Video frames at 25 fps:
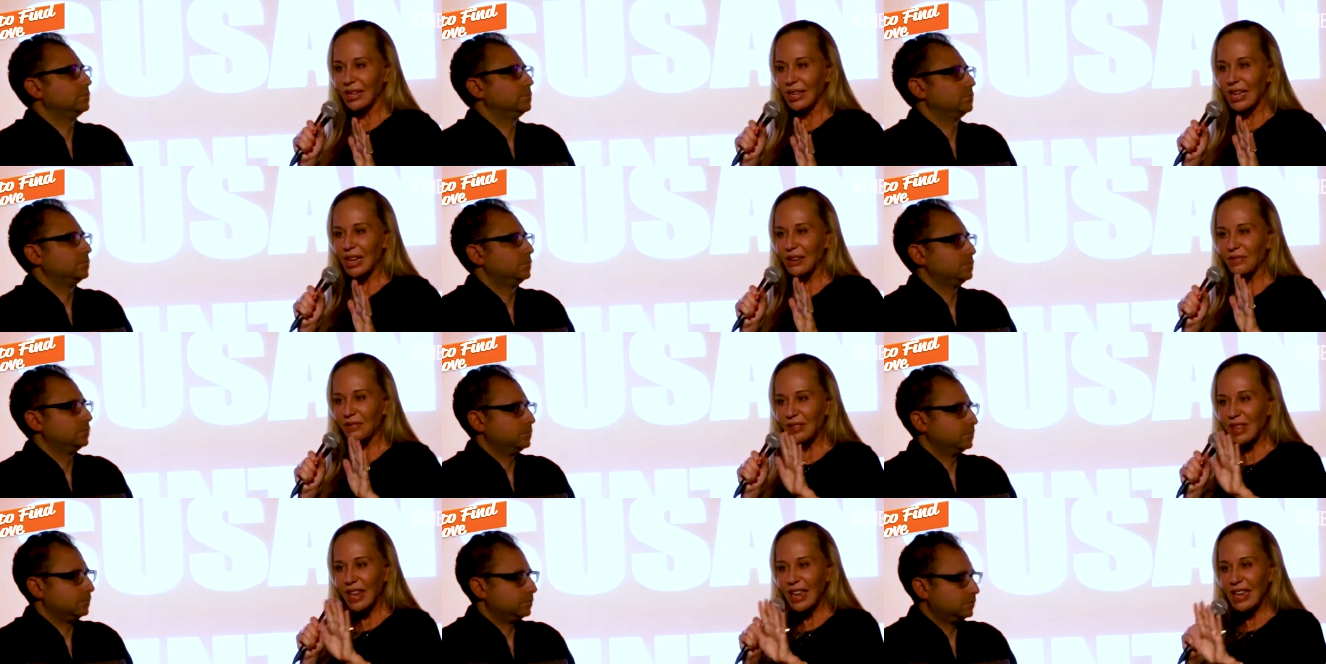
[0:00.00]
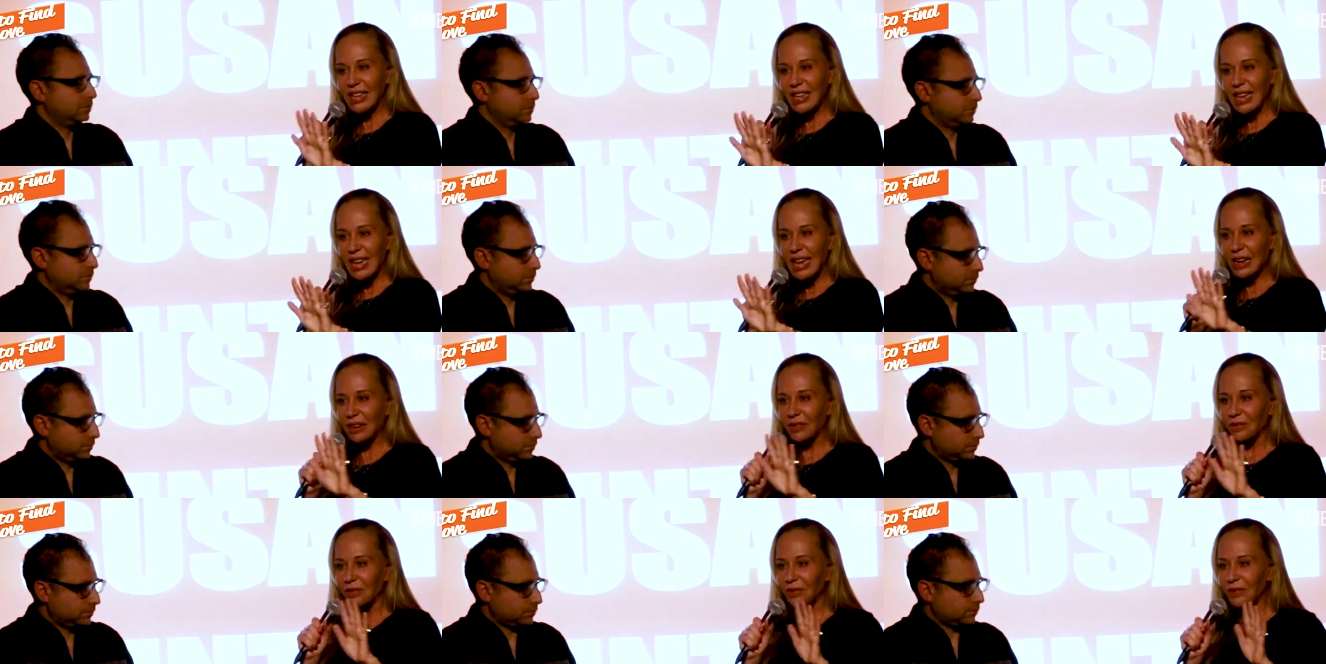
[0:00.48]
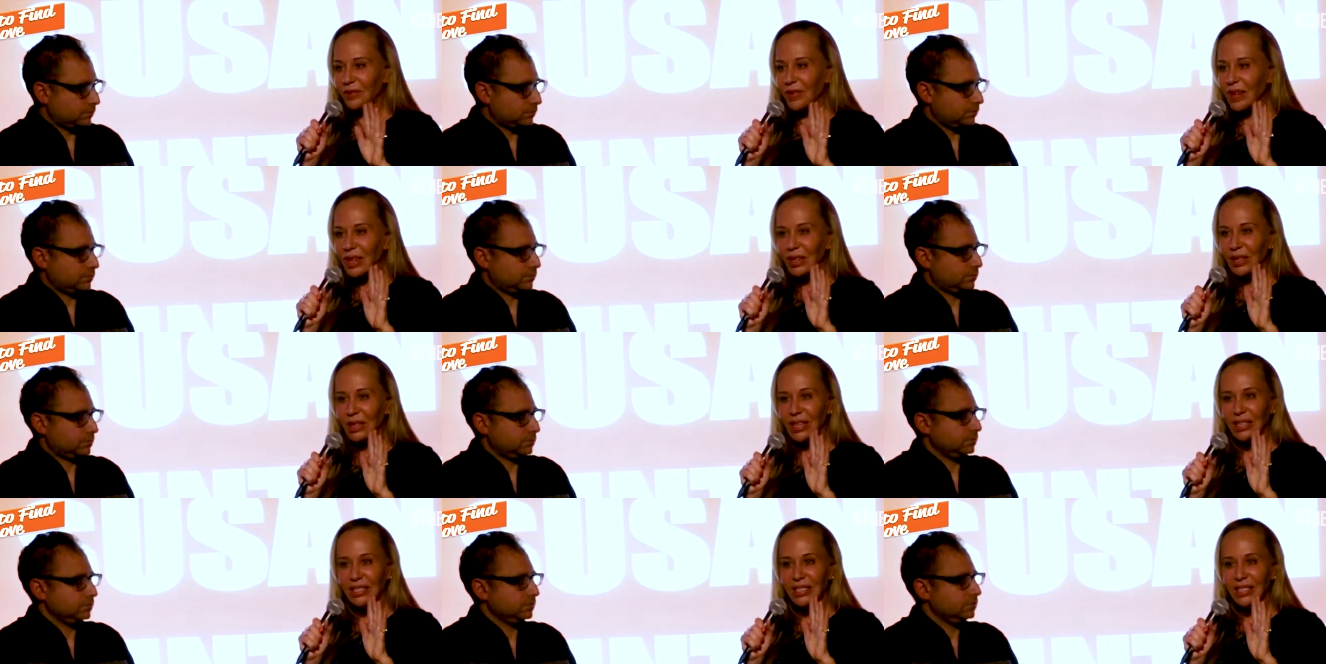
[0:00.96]
Speaker 1: If they can't
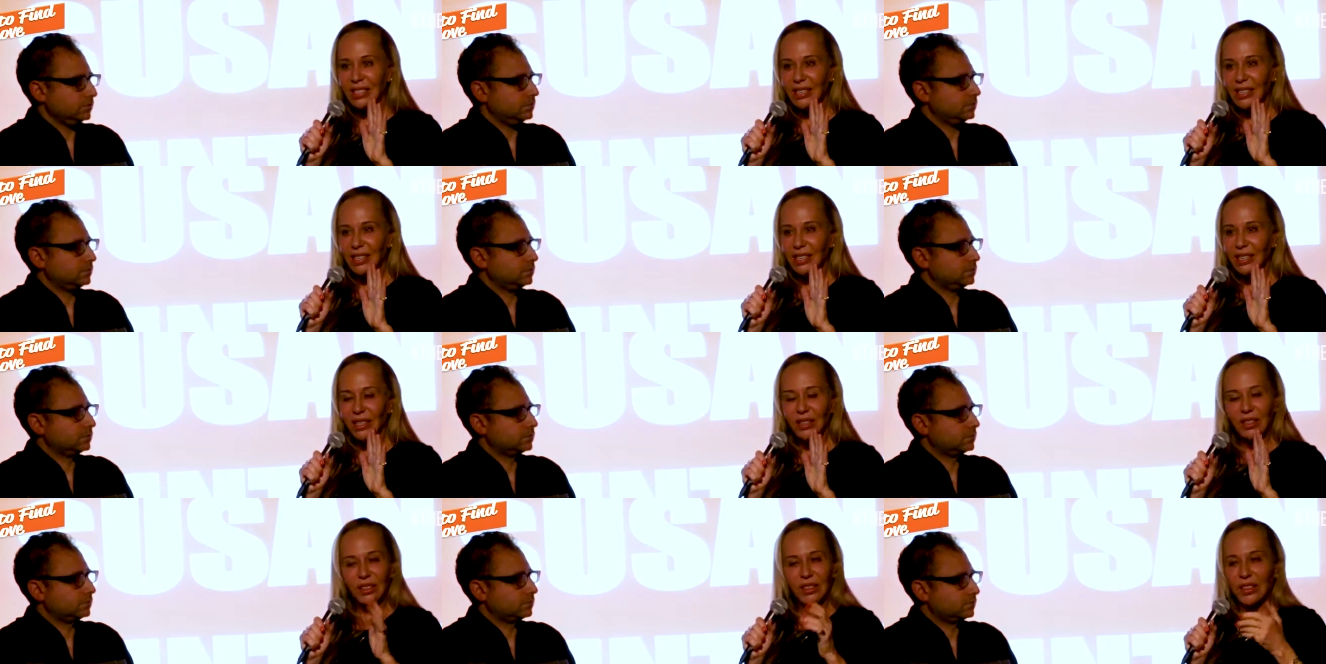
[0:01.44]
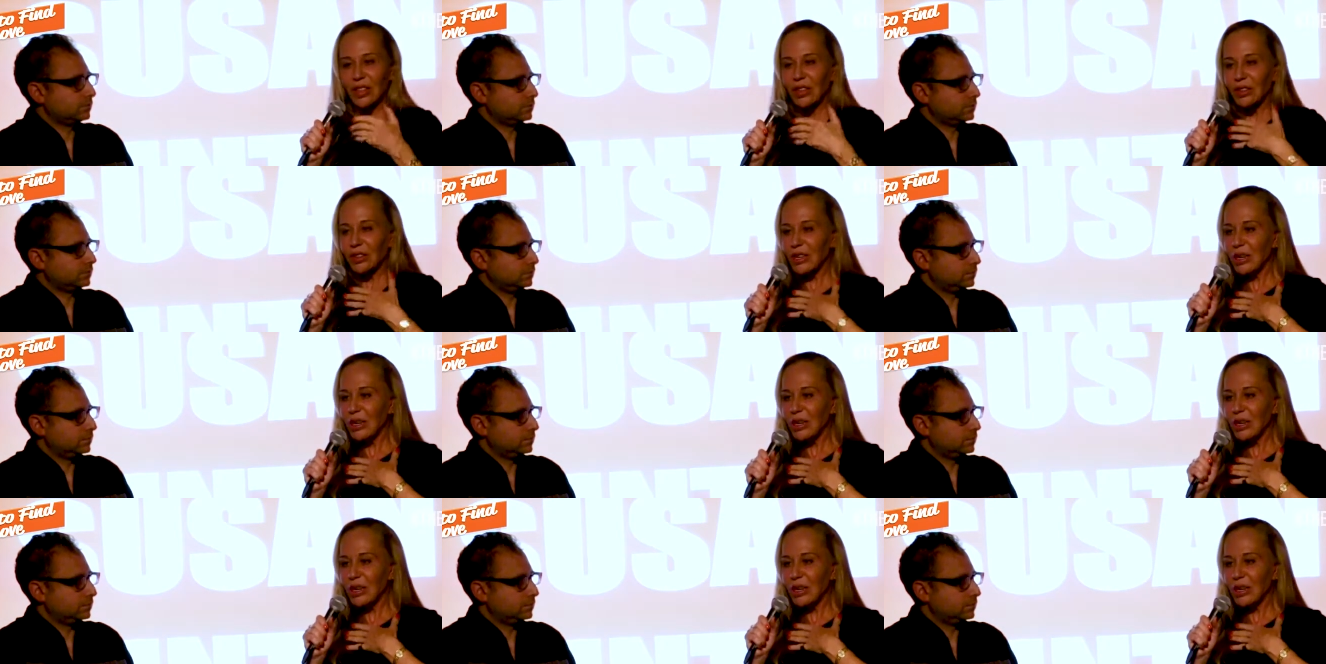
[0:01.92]
feel it, they're